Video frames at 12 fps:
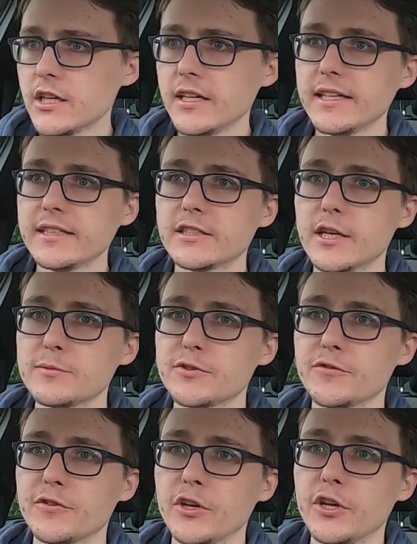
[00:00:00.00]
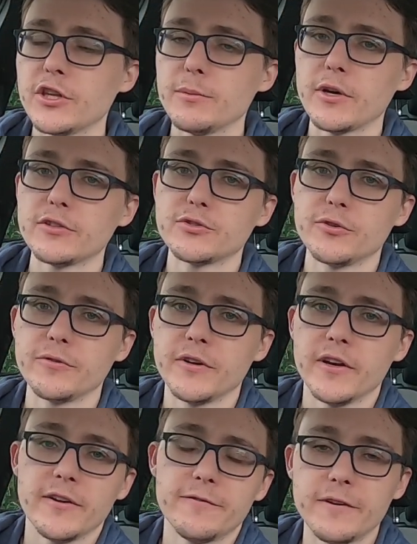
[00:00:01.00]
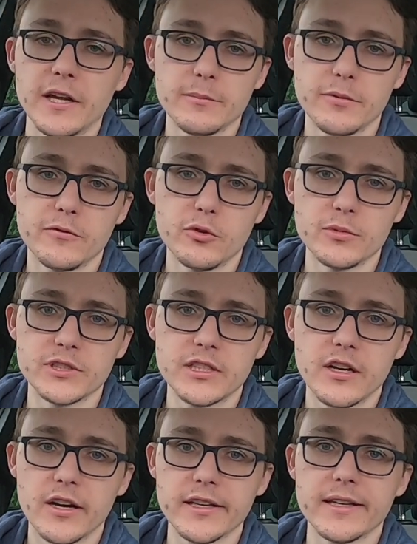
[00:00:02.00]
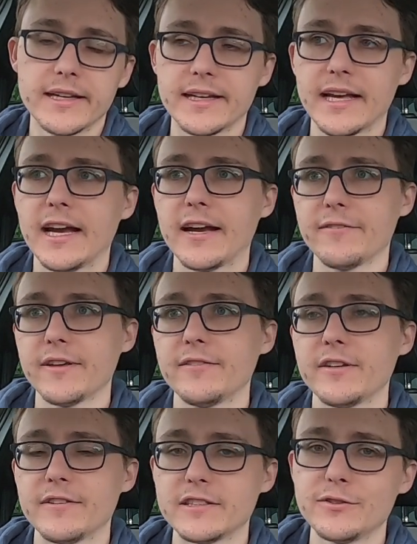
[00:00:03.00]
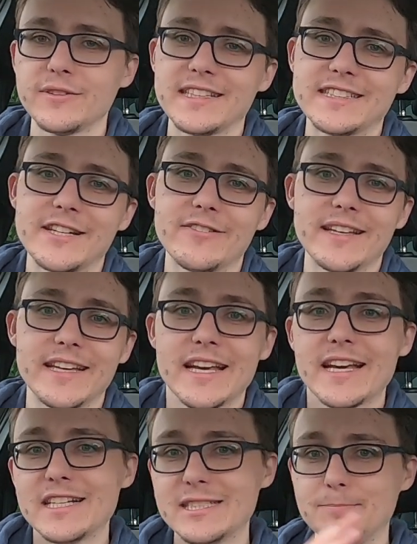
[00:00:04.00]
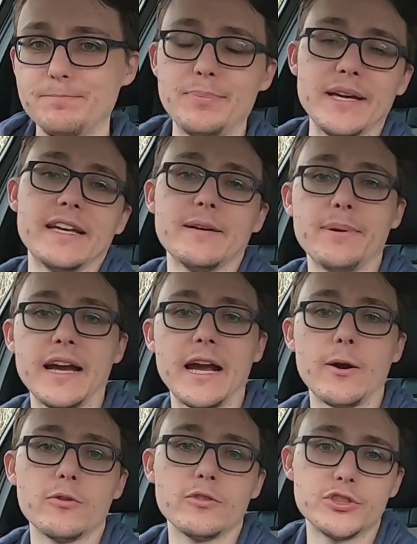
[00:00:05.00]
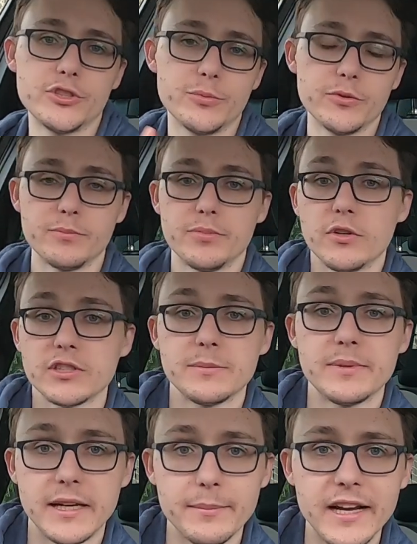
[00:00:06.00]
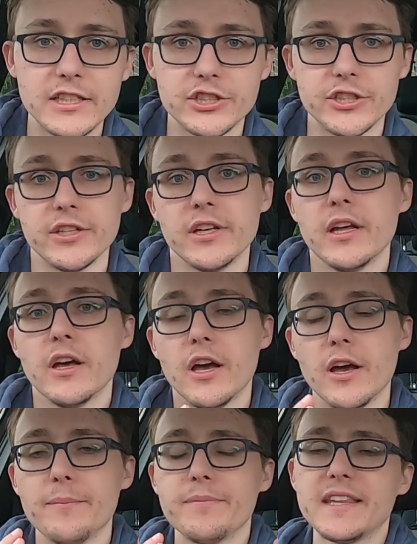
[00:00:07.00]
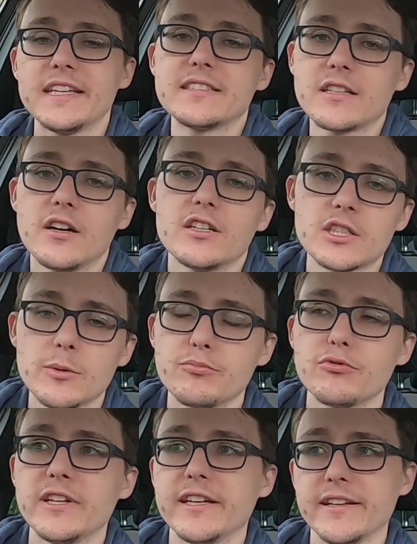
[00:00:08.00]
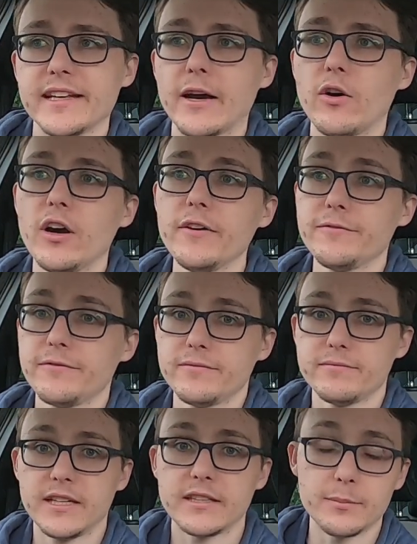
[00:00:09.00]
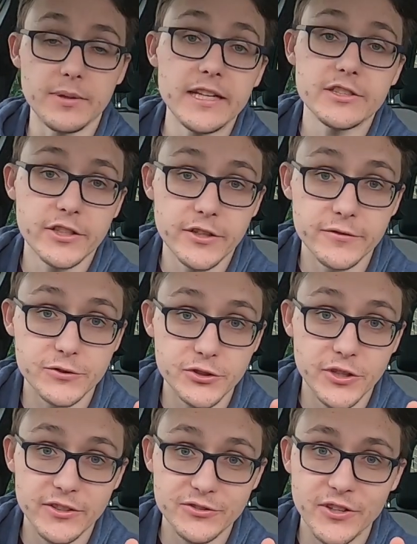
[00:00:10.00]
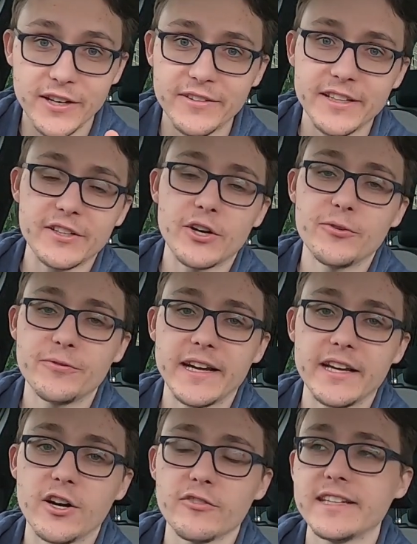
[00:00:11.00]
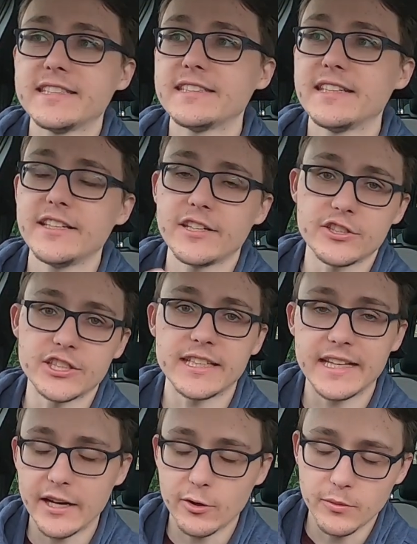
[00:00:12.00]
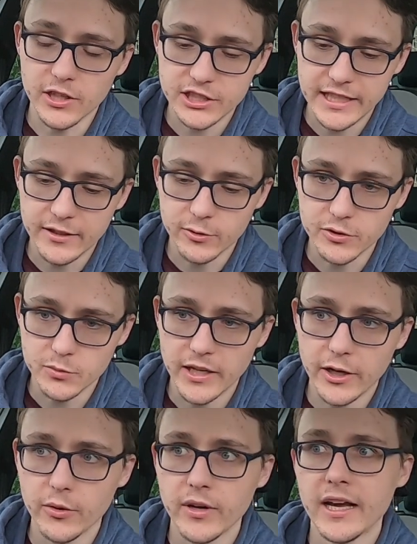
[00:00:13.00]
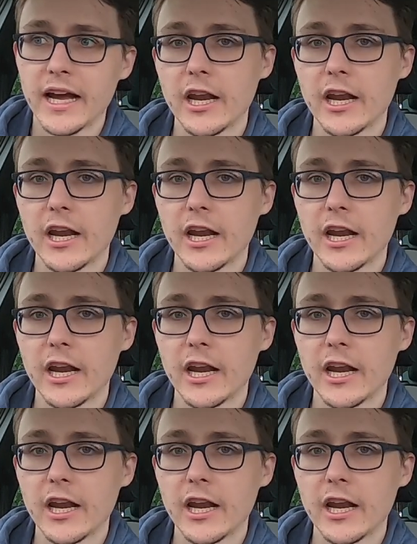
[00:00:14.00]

Certainly in terms of the most sort of fun performance car you can have, even if it's not necessarily as big a power as you would possibly imagine, these cars are brilliant. Now, I've had the pleasure of driving a Golf 8 R recently, you know, check that out on my channel as well.